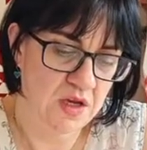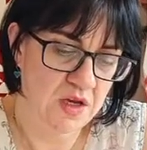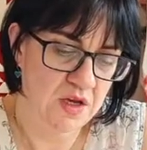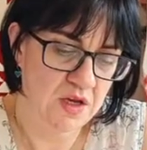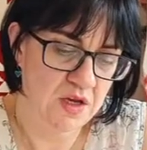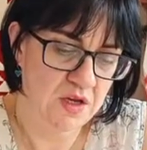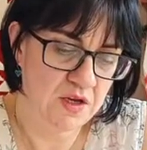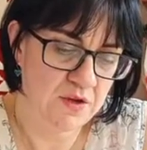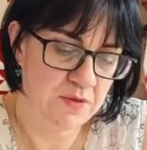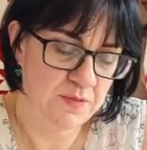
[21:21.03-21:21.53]

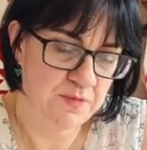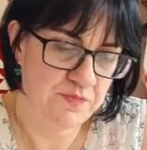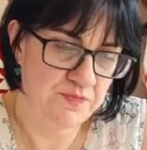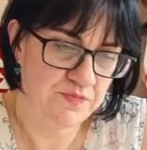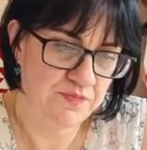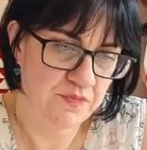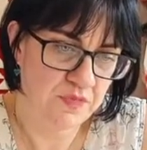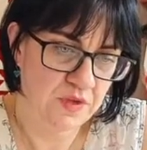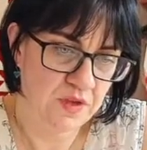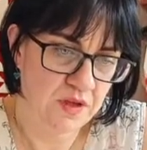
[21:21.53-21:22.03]

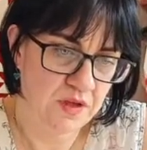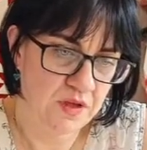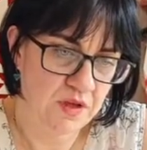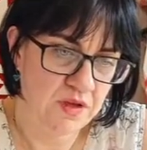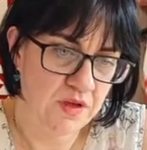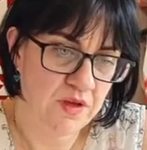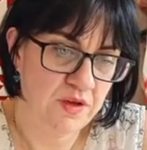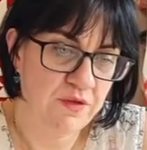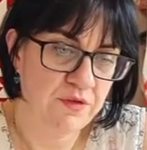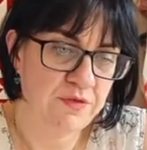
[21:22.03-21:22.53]
Um,
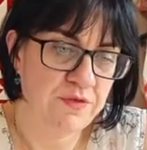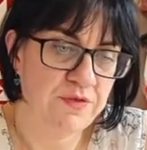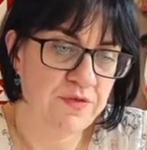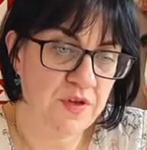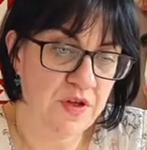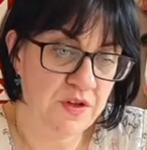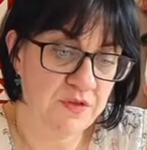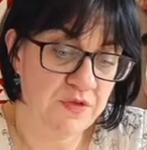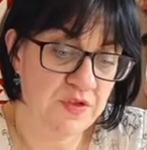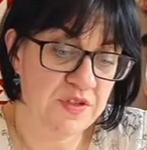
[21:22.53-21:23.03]

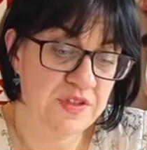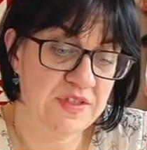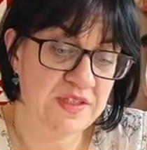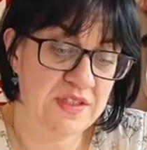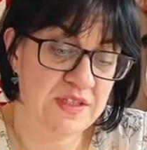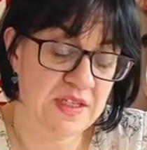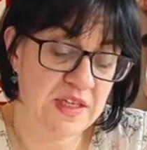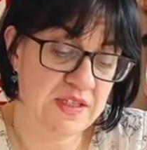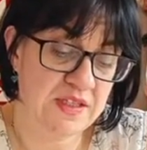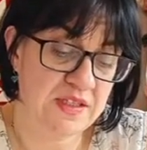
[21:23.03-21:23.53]
five foot
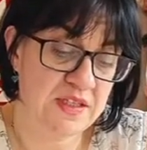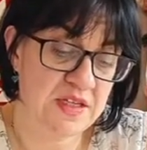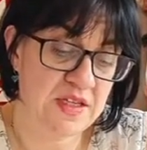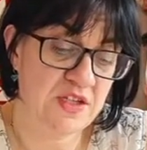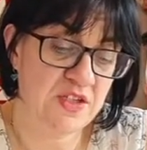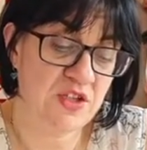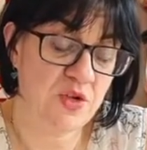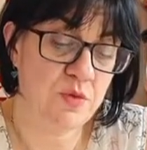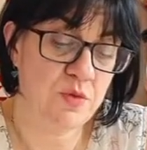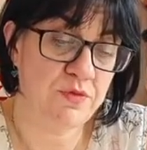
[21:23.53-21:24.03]

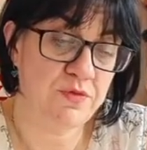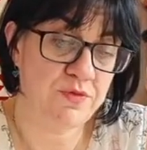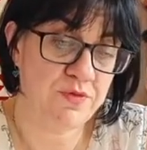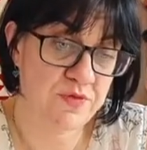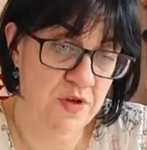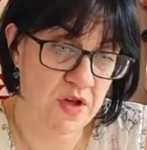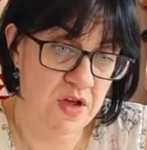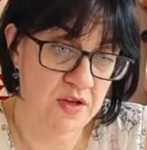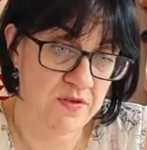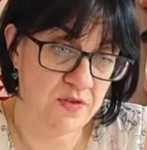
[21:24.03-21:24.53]
60, so you want
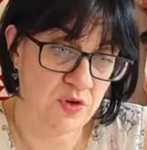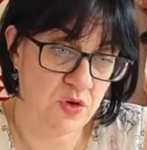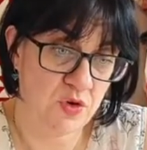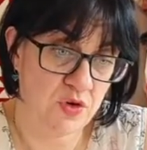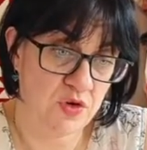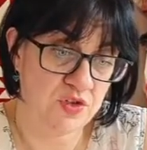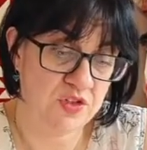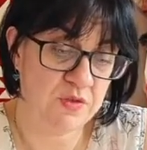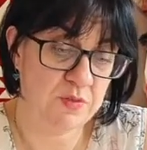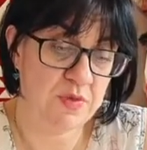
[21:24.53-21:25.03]
five
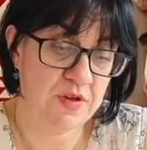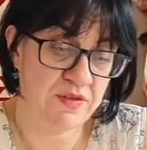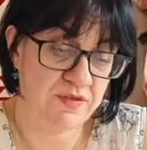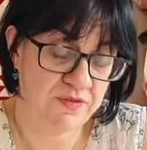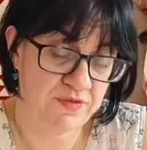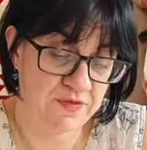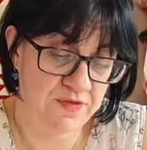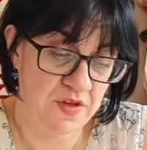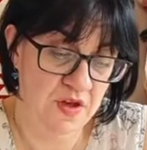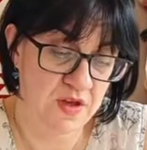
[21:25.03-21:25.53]
across
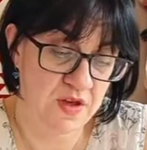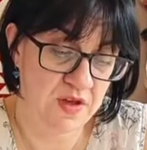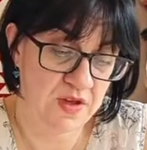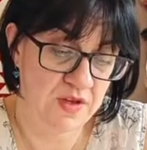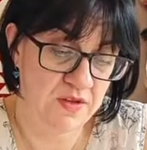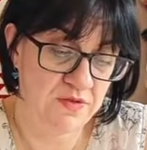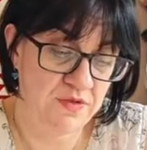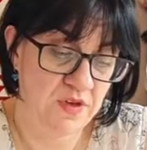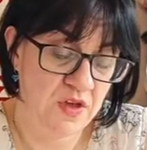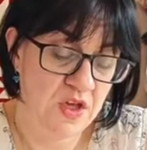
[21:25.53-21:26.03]
by
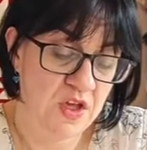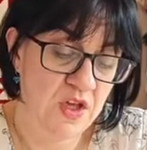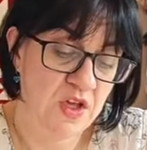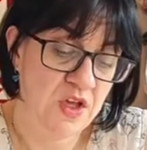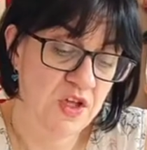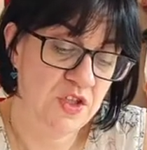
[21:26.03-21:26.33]
five.